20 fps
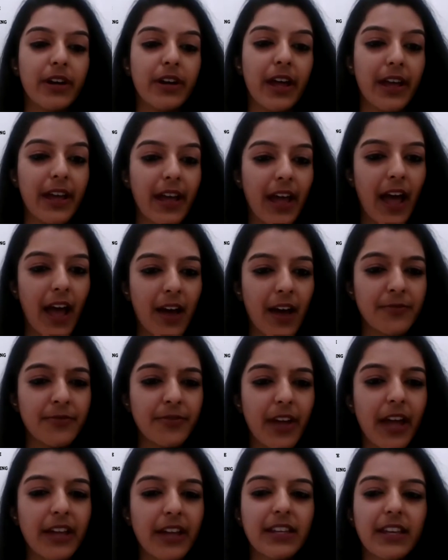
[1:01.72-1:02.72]
I have
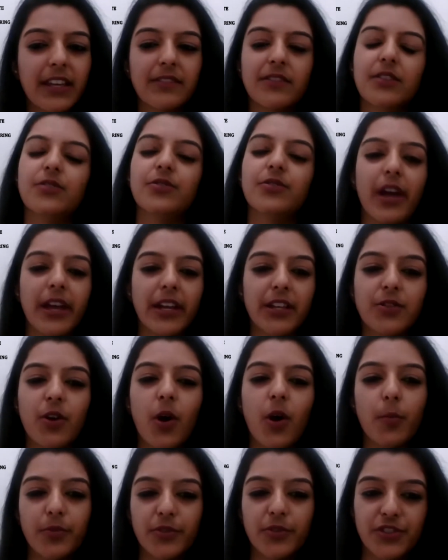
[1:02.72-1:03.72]
and get the right
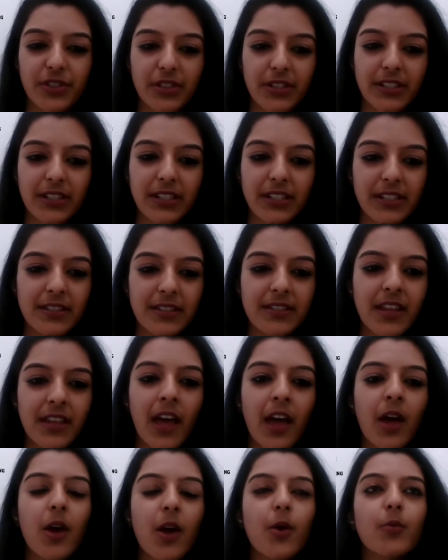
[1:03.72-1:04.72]
opportunities,
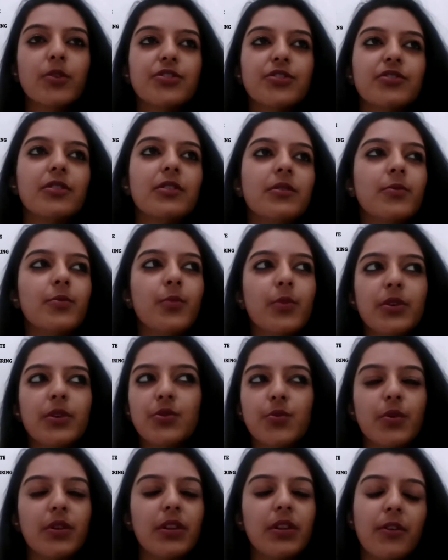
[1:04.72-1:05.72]
which
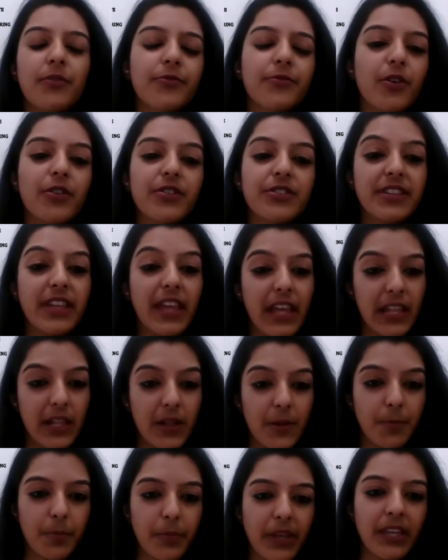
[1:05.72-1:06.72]
will of course
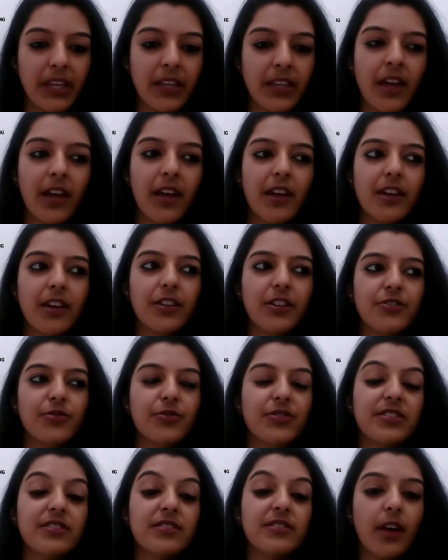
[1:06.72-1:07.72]
help me to
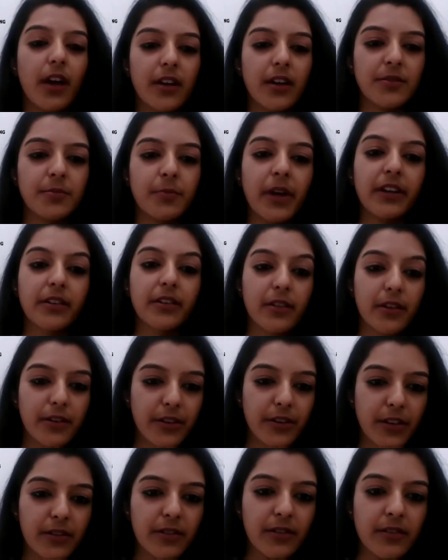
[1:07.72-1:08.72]
start my
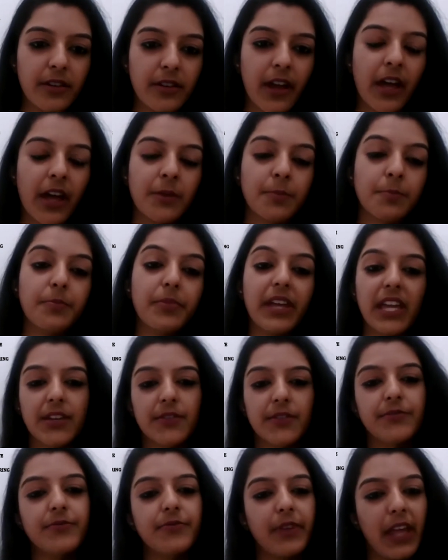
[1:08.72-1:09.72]
career and
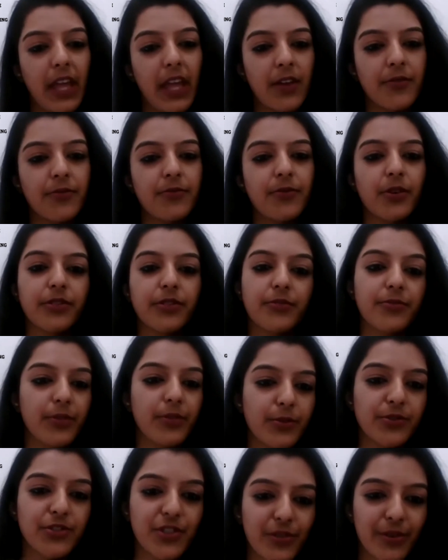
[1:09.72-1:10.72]
pave way for the
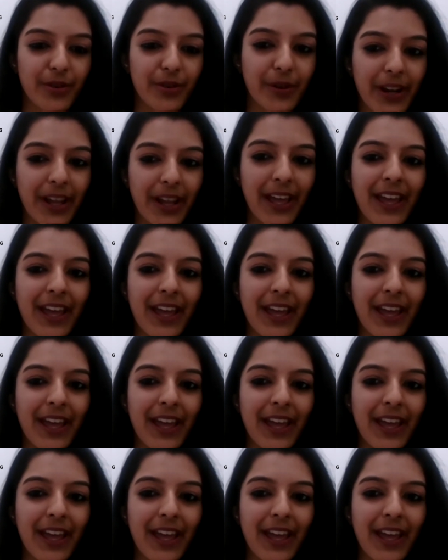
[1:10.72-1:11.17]
future.